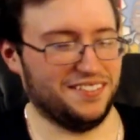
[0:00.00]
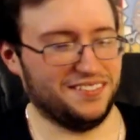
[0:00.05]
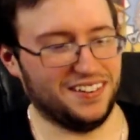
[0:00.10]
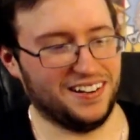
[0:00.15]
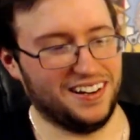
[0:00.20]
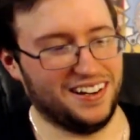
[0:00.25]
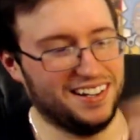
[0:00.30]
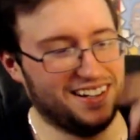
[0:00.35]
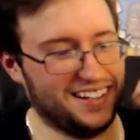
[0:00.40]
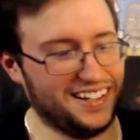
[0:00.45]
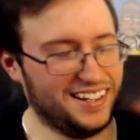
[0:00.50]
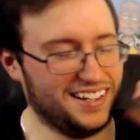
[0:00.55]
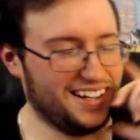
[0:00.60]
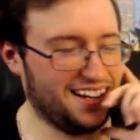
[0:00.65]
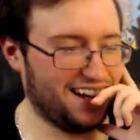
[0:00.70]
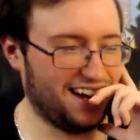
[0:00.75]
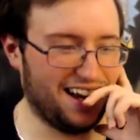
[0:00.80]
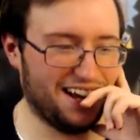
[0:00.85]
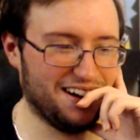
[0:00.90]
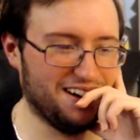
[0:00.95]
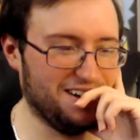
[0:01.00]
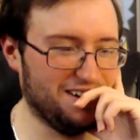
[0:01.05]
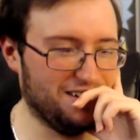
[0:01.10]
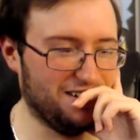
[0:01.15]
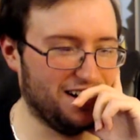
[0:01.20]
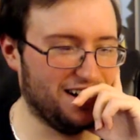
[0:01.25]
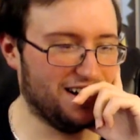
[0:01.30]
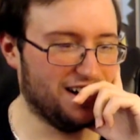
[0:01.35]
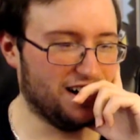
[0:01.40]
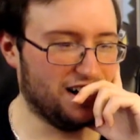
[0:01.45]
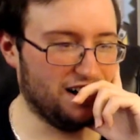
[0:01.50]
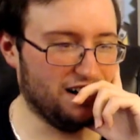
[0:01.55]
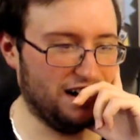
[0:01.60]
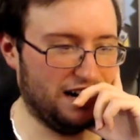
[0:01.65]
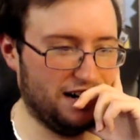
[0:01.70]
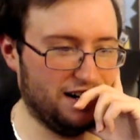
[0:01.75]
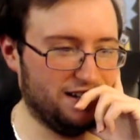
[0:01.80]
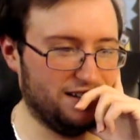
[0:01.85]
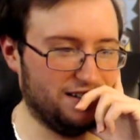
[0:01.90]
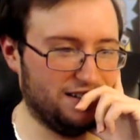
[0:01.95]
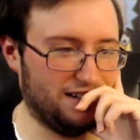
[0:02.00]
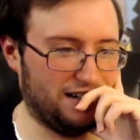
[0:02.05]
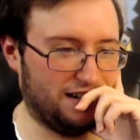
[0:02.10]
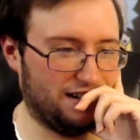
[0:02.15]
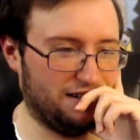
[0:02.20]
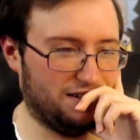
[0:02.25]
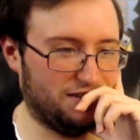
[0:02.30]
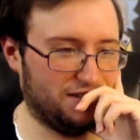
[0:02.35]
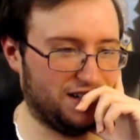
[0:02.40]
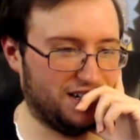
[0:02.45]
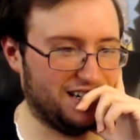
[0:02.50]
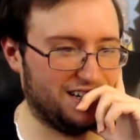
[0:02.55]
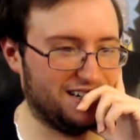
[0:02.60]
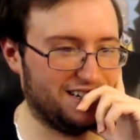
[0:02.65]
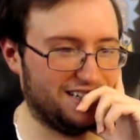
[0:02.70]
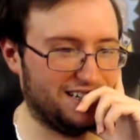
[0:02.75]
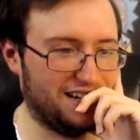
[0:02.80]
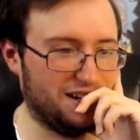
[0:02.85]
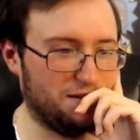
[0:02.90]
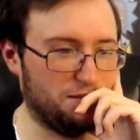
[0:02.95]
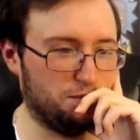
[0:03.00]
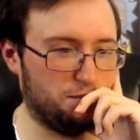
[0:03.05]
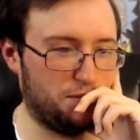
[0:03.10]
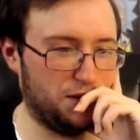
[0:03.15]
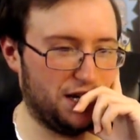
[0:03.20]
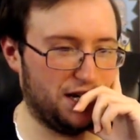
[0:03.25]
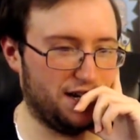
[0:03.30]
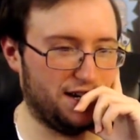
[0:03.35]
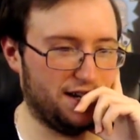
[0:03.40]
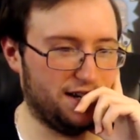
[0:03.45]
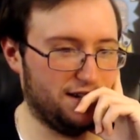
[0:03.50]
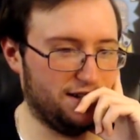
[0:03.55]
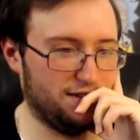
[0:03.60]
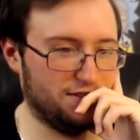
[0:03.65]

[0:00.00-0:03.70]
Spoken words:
All right. I don't know why. All right. Hey, over here. Yep. Bed.